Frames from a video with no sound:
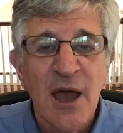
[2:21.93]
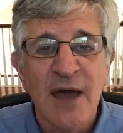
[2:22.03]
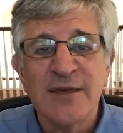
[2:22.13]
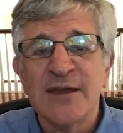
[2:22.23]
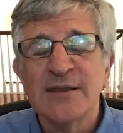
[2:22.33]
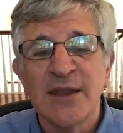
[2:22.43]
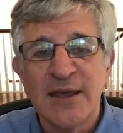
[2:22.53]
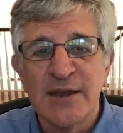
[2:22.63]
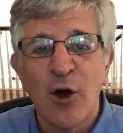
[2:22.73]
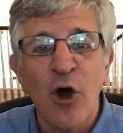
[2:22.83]
I think
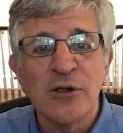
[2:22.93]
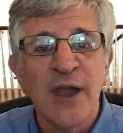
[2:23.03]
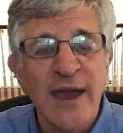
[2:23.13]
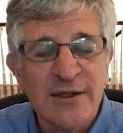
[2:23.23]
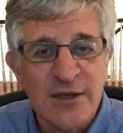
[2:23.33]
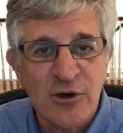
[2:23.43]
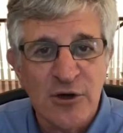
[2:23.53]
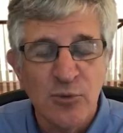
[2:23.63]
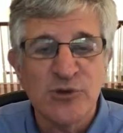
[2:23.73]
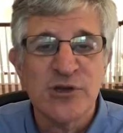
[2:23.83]
in all
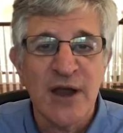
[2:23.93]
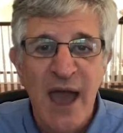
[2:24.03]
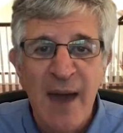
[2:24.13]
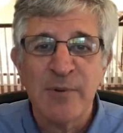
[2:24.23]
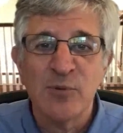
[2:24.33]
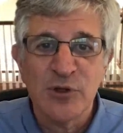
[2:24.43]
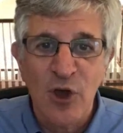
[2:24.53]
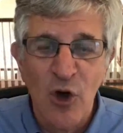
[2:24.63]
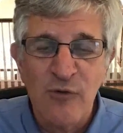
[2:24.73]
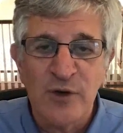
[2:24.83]
likelihood, what's going to happen with
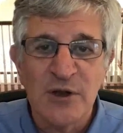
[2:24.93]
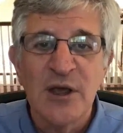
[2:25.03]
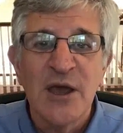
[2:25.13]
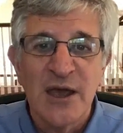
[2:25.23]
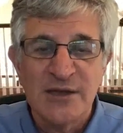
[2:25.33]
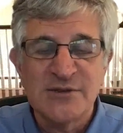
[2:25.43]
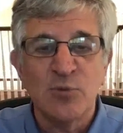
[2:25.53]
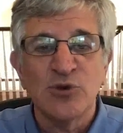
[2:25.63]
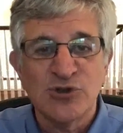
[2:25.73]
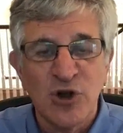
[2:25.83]
COVID is it
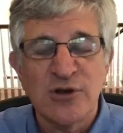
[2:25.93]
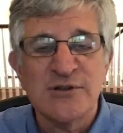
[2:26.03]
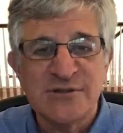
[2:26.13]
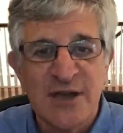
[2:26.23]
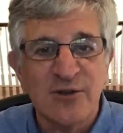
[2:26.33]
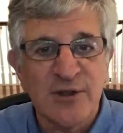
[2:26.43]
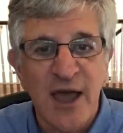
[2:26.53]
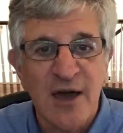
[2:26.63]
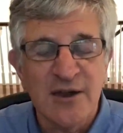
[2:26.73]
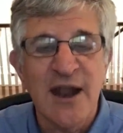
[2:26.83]
will start to settle
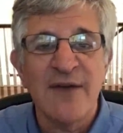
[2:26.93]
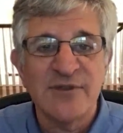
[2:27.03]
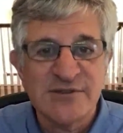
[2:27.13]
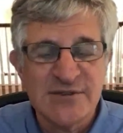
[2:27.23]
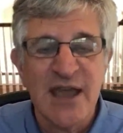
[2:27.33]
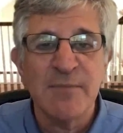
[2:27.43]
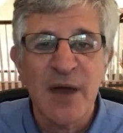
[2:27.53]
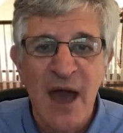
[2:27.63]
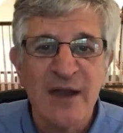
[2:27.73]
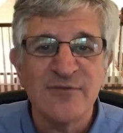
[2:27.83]
down and have the same
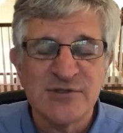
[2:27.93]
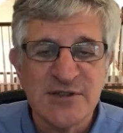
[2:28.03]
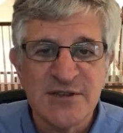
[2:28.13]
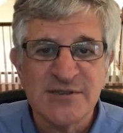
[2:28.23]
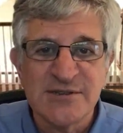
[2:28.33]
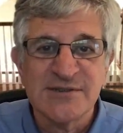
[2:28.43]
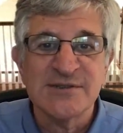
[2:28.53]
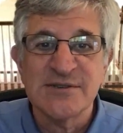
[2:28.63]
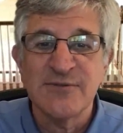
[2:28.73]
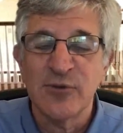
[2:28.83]
kind of statistics
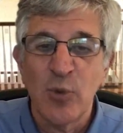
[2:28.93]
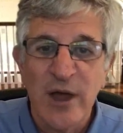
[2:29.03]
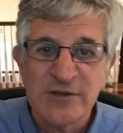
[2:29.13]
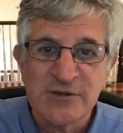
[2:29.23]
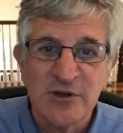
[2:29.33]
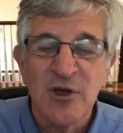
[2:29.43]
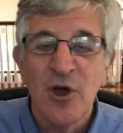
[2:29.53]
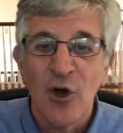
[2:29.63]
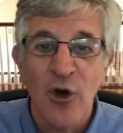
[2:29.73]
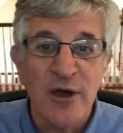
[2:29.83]
as influenza,
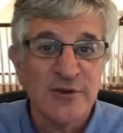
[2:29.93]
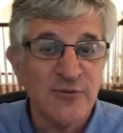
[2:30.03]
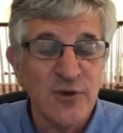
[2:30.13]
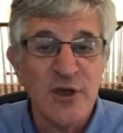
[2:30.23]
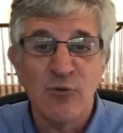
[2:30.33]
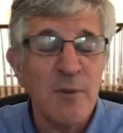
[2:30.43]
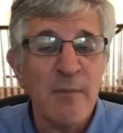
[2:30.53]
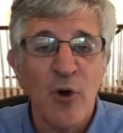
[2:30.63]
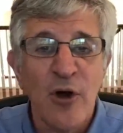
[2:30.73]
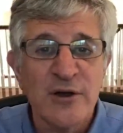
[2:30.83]
RSV.
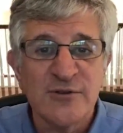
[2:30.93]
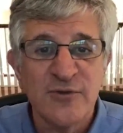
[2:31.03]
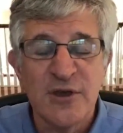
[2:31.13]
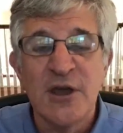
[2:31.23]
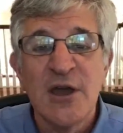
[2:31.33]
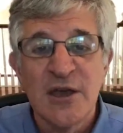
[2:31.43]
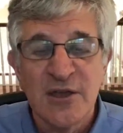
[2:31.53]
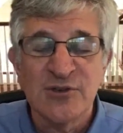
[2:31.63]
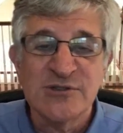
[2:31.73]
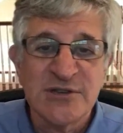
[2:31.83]
Remember, RSV
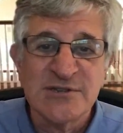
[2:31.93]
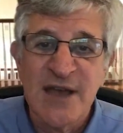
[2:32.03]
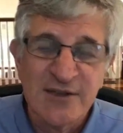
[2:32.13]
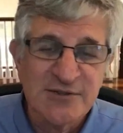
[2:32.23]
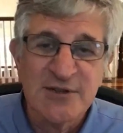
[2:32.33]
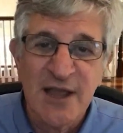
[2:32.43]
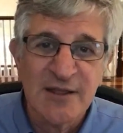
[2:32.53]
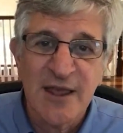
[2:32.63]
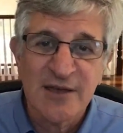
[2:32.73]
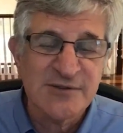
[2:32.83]
kills 6,000 to
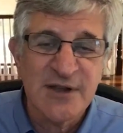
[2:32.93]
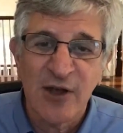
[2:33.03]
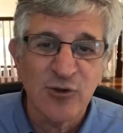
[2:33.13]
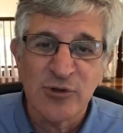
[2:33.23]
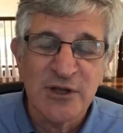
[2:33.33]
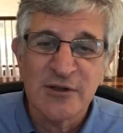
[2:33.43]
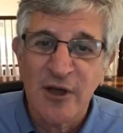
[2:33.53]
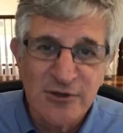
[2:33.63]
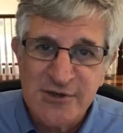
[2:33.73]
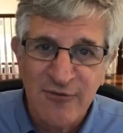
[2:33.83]
10,000 elderly
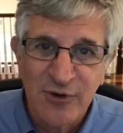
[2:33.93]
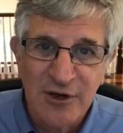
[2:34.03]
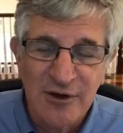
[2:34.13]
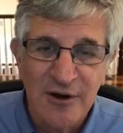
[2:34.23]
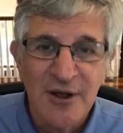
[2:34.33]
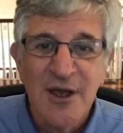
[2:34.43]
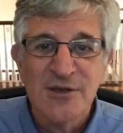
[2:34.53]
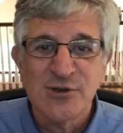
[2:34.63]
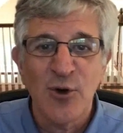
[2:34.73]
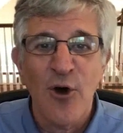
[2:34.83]
adults every year.
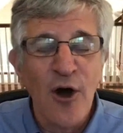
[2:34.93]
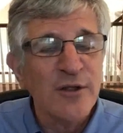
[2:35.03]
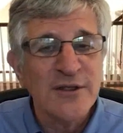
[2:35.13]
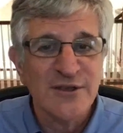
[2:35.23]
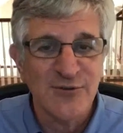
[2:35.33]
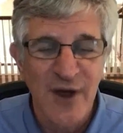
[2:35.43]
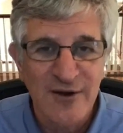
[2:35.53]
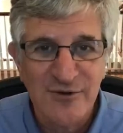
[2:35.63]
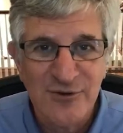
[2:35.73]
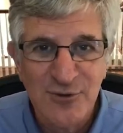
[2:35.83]
So all of these
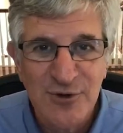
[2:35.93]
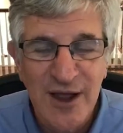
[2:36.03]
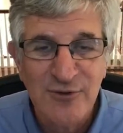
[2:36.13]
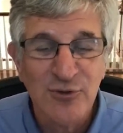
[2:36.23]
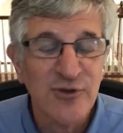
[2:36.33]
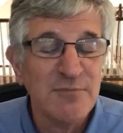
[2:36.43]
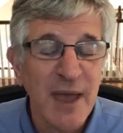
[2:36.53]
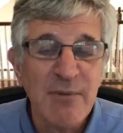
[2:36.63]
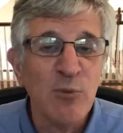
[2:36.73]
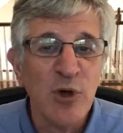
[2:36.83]
viruses are dangerous, and
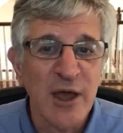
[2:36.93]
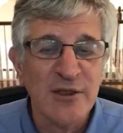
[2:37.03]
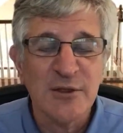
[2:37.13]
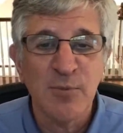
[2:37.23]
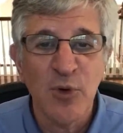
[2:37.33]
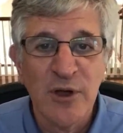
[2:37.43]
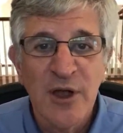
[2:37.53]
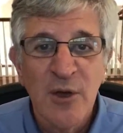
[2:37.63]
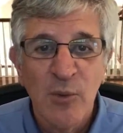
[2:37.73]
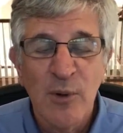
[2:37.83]
maybe we'll get to the point
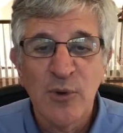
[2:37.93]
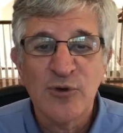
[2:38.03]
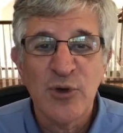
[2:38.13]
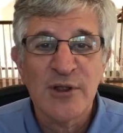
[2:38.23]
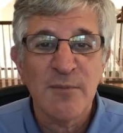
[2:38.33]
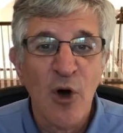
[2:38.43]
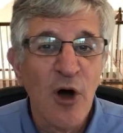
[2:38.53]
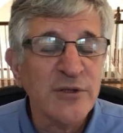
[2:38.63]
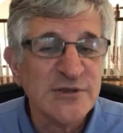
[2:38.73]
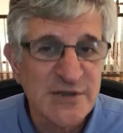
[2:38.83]
where we treat them
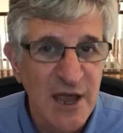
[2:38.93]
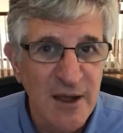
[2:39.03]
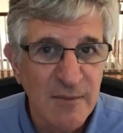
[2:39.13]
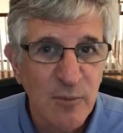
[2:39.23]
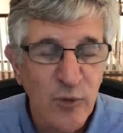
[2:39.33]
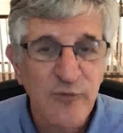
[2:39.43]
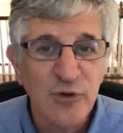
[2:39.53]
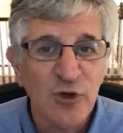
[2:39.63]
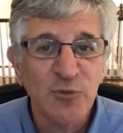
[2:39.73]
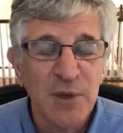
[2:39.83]
all the same, where for
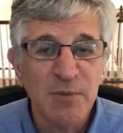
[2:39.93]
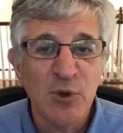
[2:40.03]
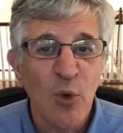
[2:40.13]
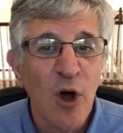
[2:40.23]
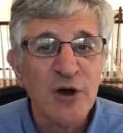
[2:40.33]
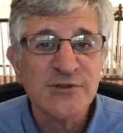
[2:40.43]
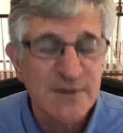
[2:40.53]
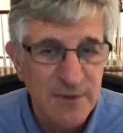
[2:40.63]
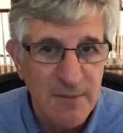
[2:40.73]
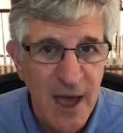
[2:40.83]
those people who are
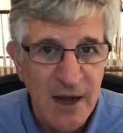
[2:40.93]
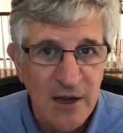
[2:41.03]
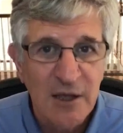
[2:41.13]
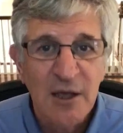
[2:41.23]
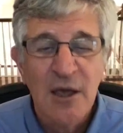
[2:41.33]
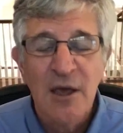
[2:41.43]
symptomatic